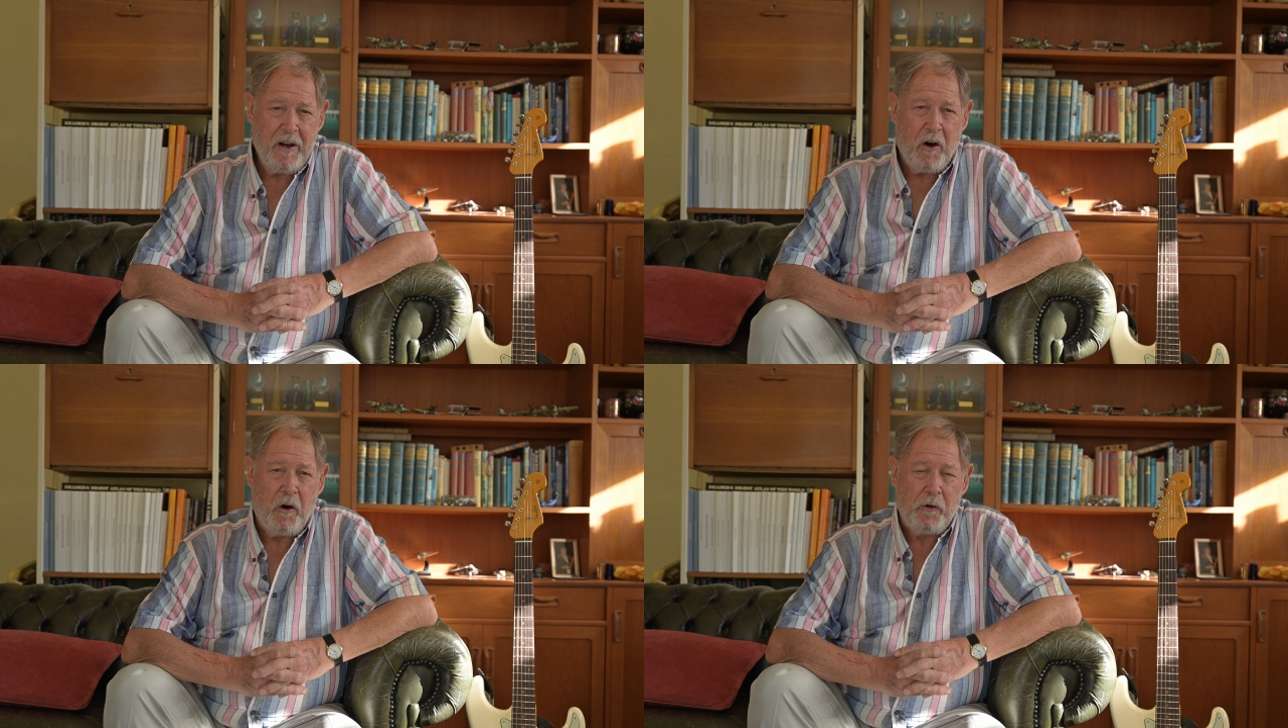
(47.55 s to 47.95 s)

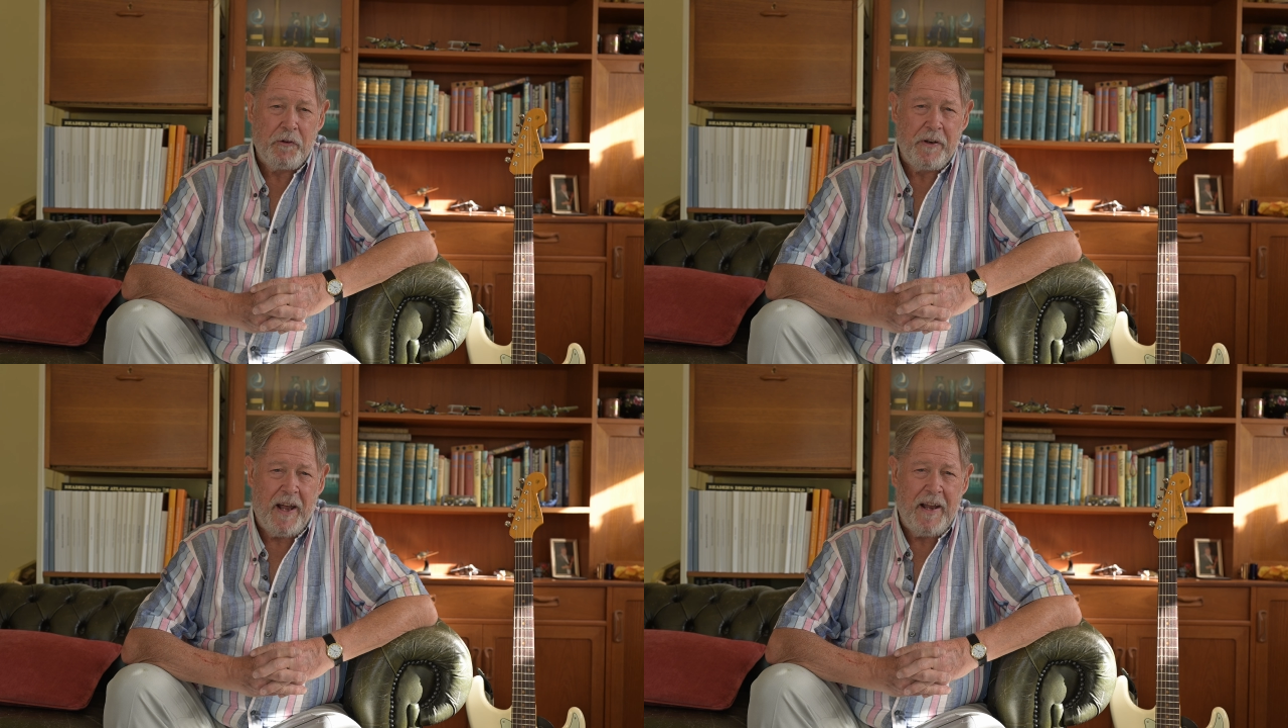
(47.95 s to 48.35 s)

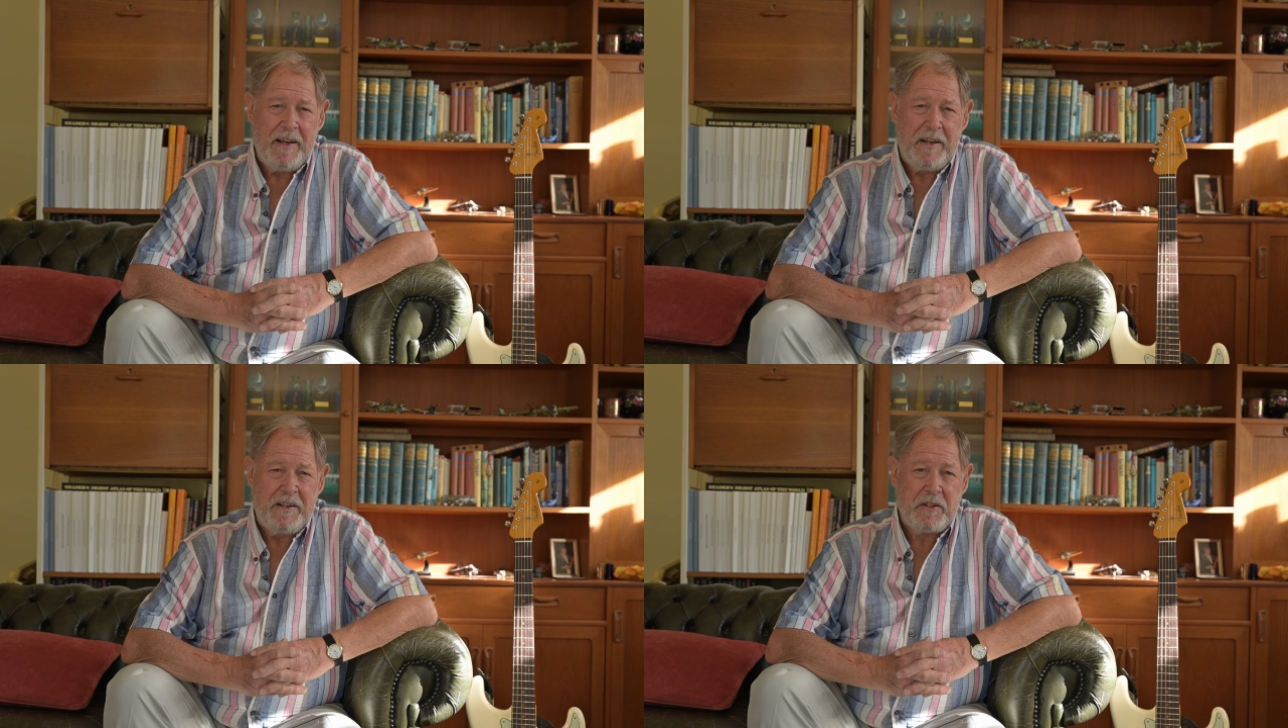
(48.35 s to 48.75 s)
on
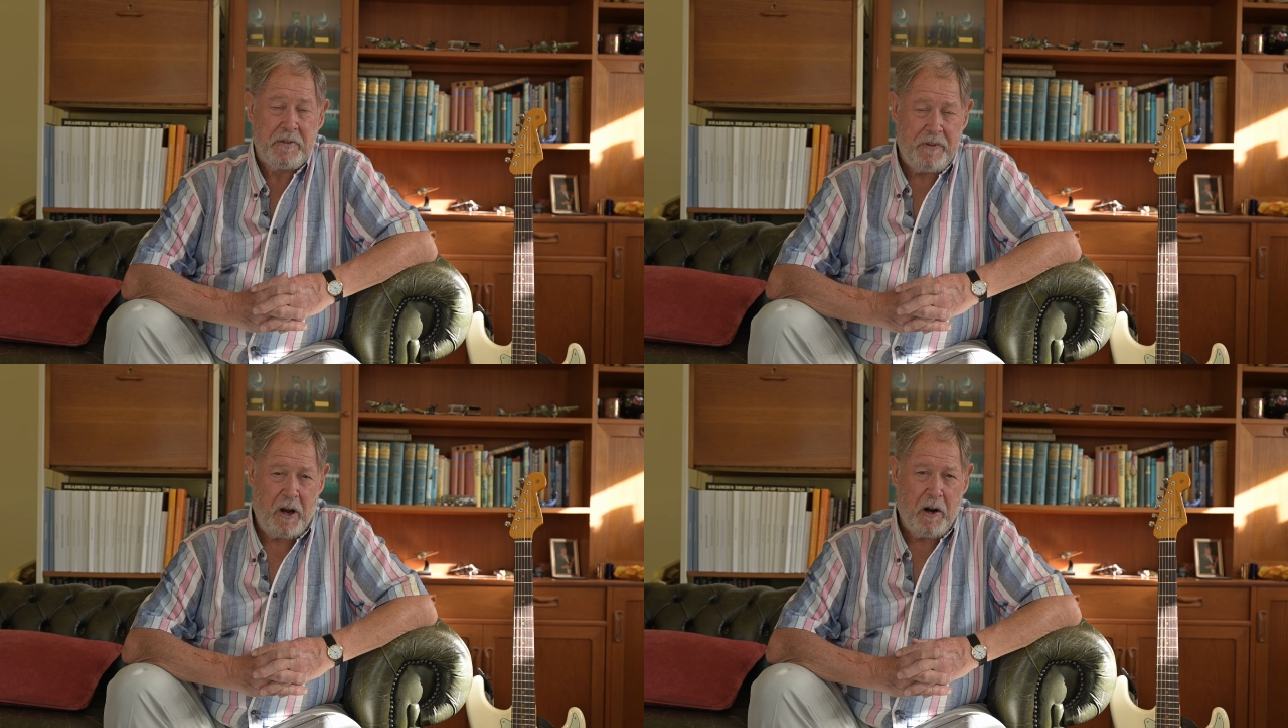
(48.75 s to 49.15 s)
a
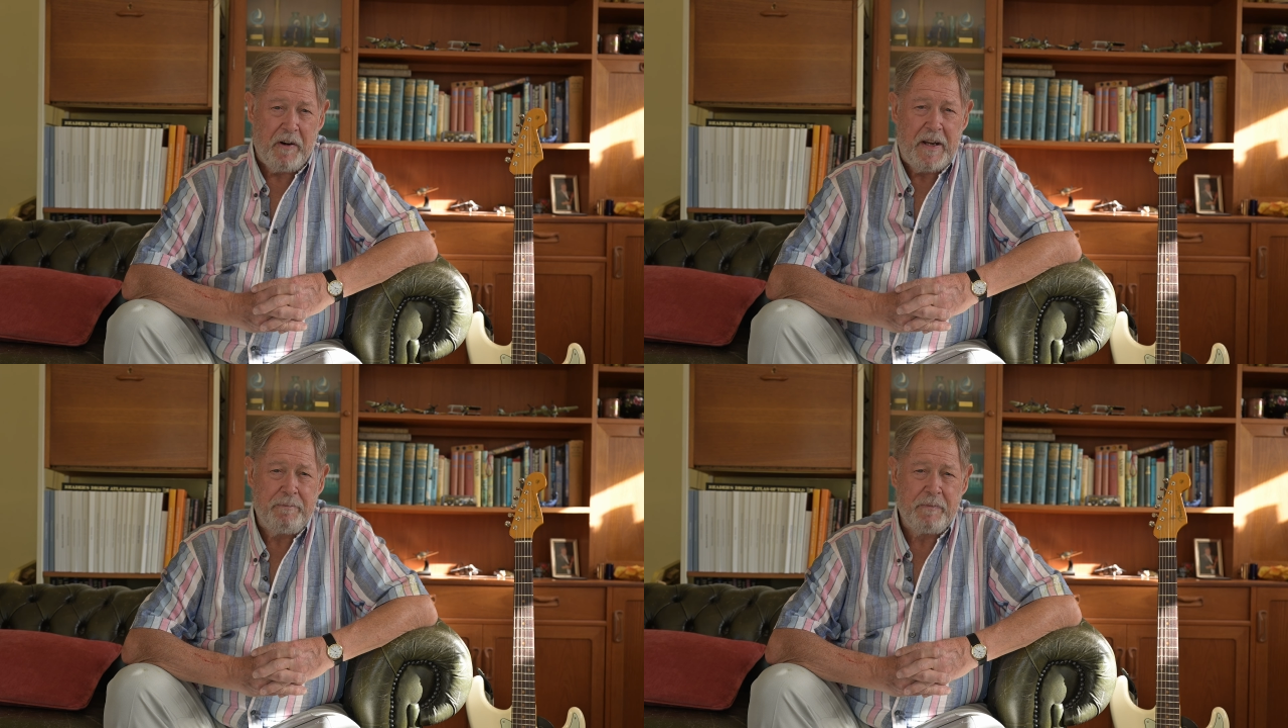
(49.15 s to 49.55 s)

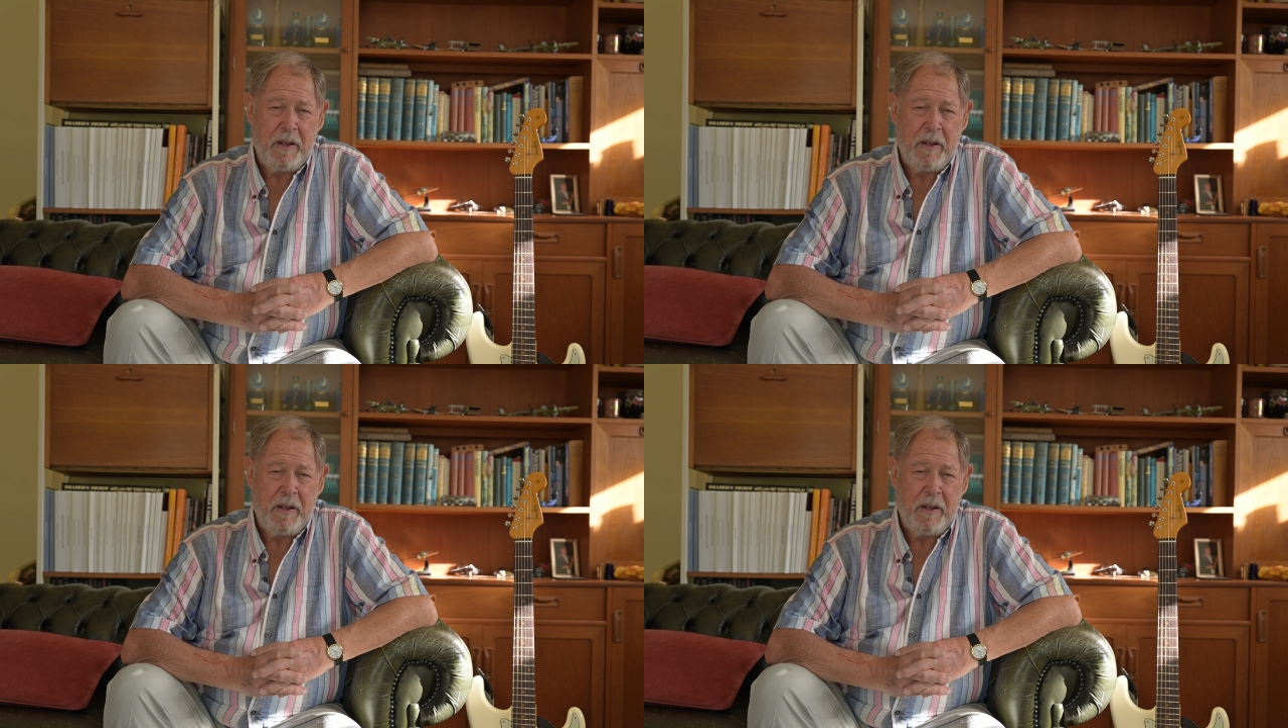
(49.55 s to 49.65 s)
safari,